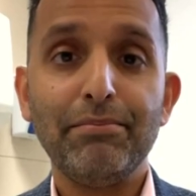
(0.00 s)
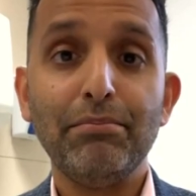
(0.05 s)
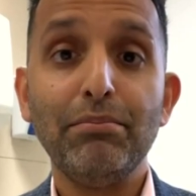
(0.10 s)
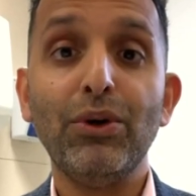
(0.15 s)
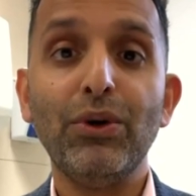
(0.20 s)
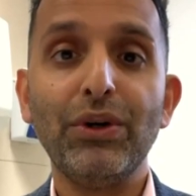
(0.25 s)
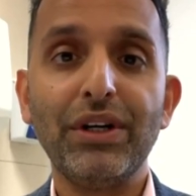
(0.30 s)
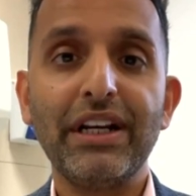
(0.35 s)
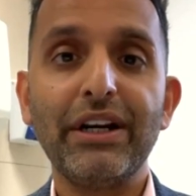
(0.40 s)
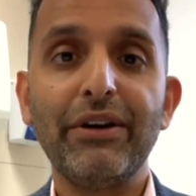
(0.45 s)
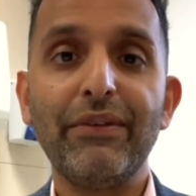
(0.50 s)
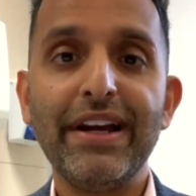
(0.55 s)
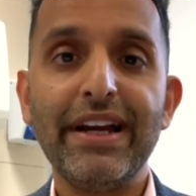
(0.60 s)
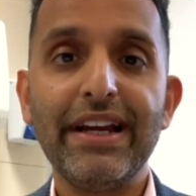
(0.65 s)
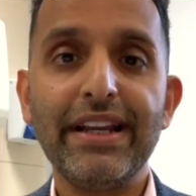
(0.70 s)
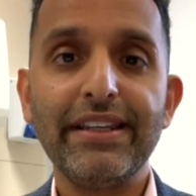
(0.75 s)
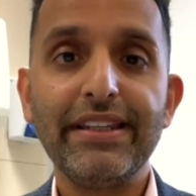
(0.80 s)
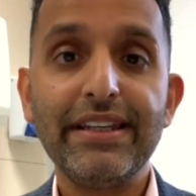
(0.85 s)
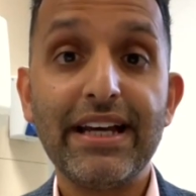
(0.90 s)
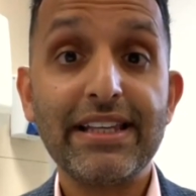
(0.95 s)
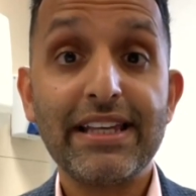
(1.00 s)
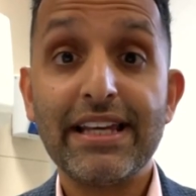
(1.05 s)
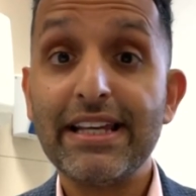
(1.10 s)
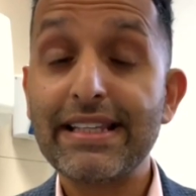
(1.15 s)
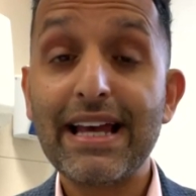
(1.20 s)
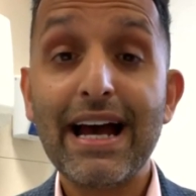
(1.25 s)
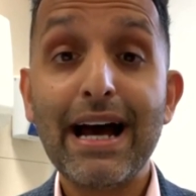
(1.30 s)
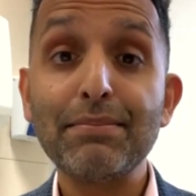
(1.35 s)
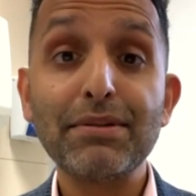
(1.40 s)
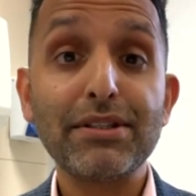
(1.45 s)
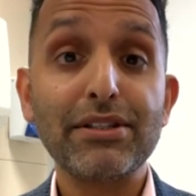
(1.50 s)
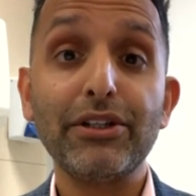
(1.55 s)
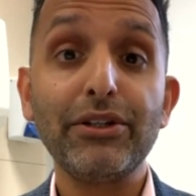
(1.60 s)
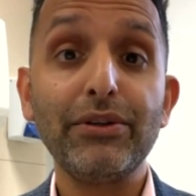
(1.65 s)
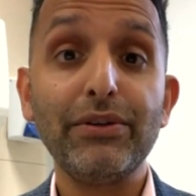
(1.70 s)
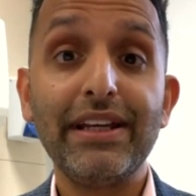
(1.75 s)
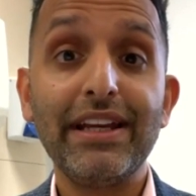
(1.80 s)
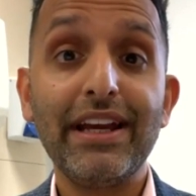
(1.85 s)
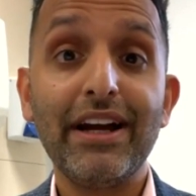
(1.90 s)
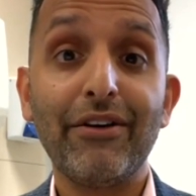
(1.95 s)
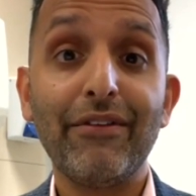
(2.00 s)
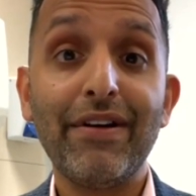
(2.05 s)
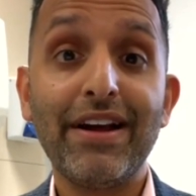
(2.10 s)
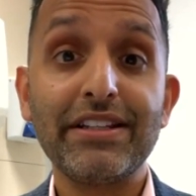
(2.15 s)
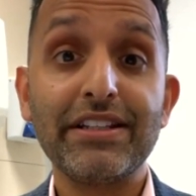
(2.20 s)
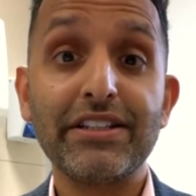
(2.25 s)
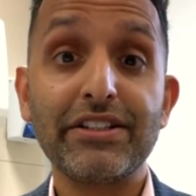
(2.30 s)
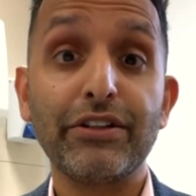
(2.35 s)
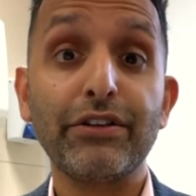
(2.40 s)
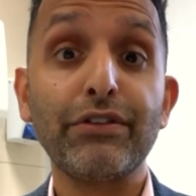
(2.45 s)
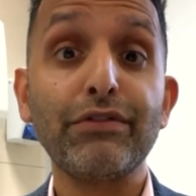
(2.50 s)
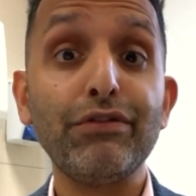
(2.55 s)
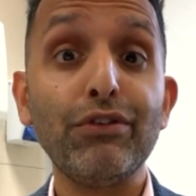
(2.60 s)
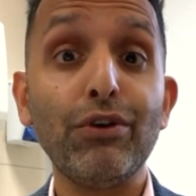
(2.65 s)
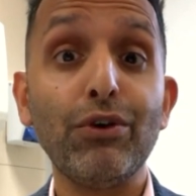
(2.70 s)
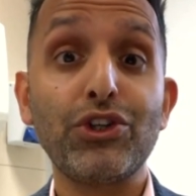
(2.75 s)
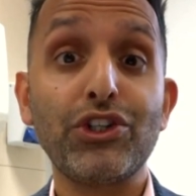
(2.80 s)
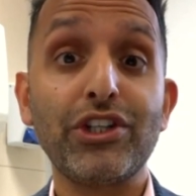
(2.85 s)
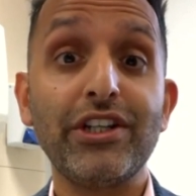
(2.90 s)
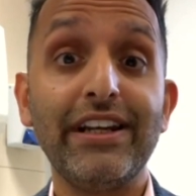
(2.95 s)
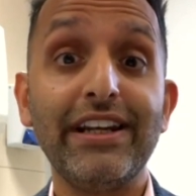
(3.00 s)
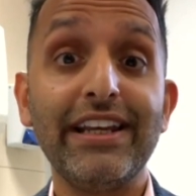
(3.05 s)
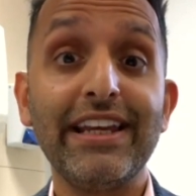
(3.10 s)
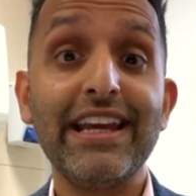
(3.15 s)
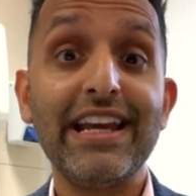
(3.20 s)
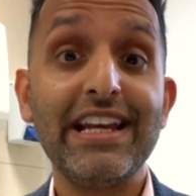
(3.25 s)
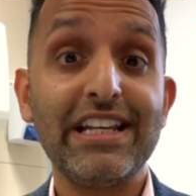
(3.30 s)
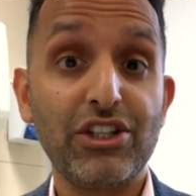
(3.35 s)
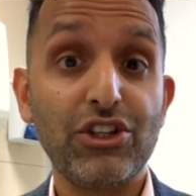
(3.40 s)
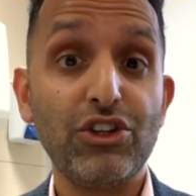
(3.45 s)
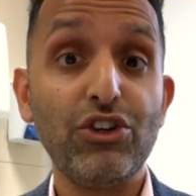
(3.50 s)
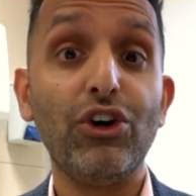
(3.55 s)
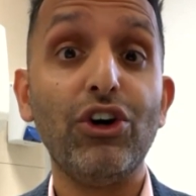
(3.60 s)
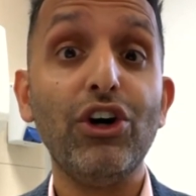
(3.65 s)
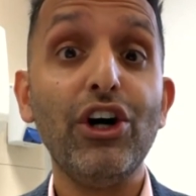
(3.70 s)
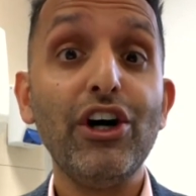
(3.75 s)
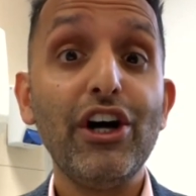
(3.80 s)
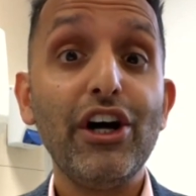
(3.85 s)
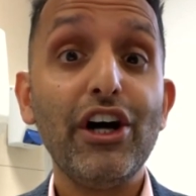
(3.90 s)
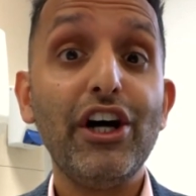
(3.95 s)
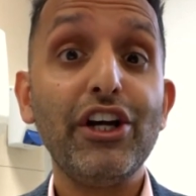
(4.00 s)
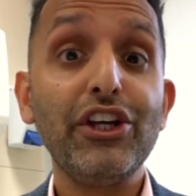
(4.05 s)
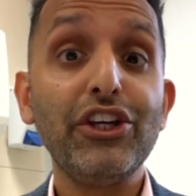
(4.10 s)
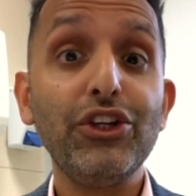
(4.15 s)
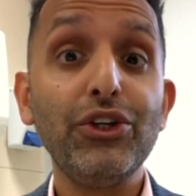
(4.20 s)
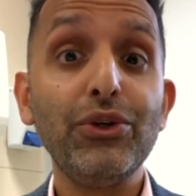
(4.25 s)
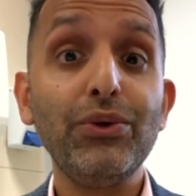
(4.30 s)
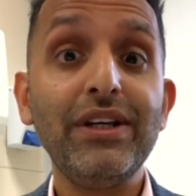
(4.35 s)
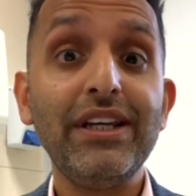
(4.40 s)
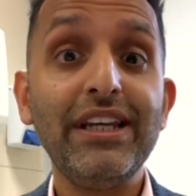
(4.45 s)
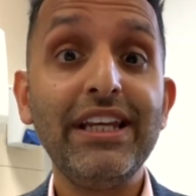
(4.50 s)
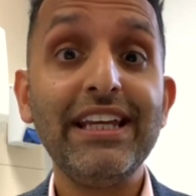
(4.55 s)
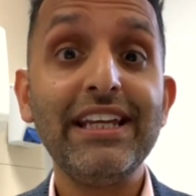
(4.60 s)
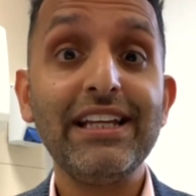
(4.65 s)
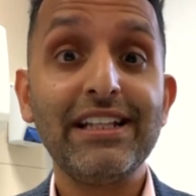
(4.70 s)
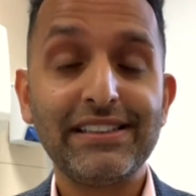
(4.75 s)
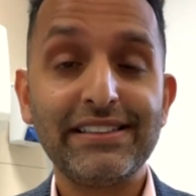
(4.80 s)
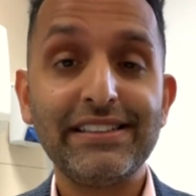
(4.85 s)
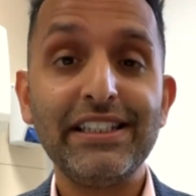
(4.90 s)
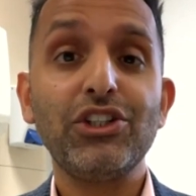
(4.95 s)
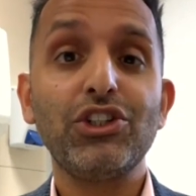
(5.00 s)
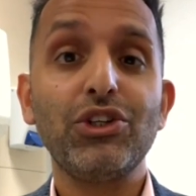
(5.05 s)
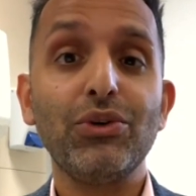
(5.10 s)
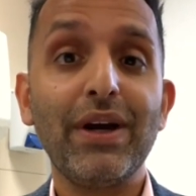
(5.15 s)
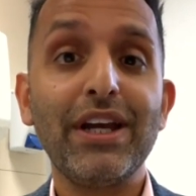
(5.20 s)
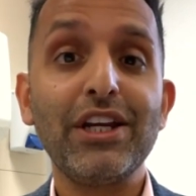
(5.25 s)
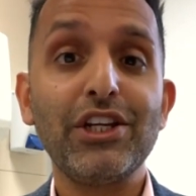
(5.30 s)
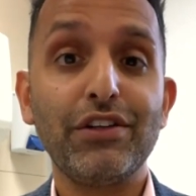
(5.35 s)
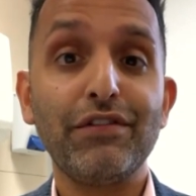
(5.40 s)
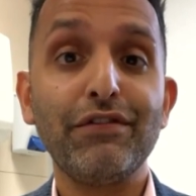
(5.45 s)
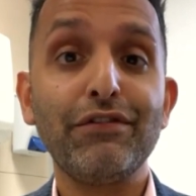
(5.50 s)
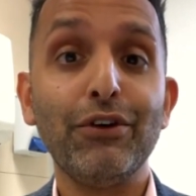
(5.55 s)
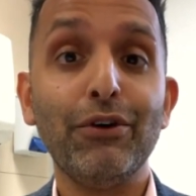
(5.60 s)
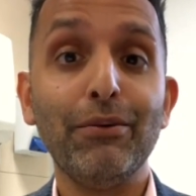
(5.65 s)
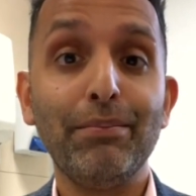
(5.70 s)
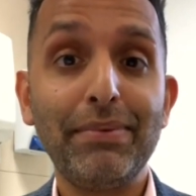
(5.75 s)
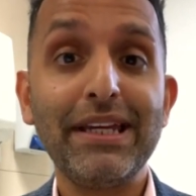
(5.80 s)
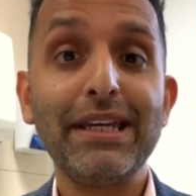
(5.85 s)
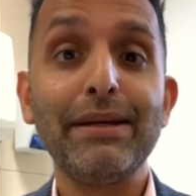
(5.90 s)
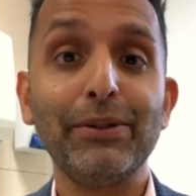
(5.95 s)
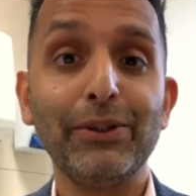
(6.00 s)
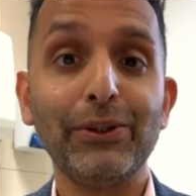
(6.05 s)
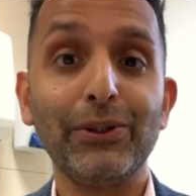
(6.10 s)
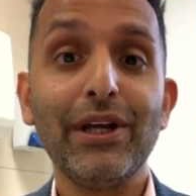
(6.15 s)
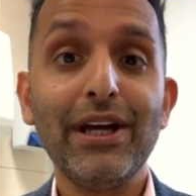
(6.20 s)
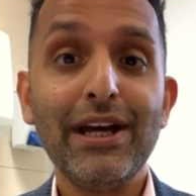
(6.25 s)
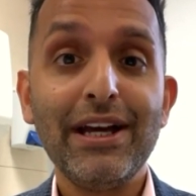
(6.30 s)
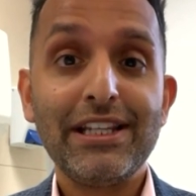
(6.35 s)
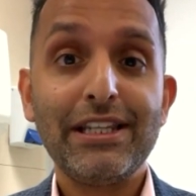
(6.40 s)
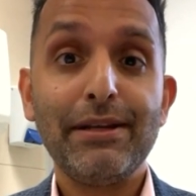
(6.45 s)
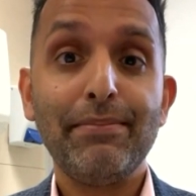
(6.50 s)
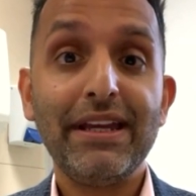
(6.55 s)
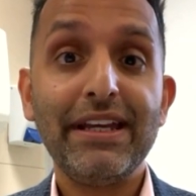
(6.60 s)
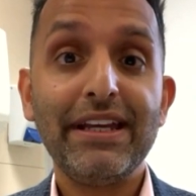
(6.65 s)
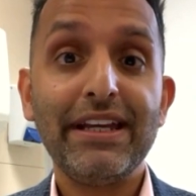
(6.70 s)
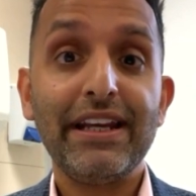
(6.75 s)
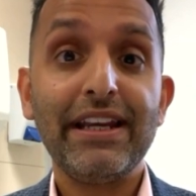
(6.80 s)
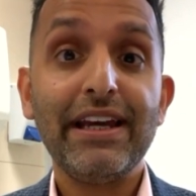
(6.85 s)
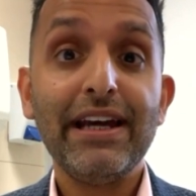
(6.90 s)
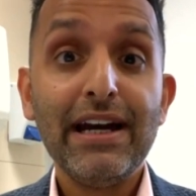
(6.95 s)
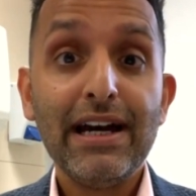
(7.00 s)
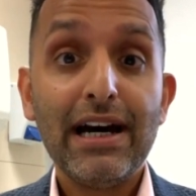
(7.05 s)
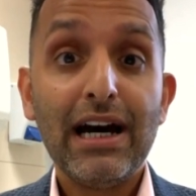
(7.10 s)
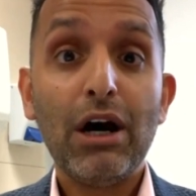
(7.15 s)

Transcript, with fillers: Morning, Lorraine. Yeah, it's absolutely horrendous. And unfortunately, it's not a unique situation for people to be in.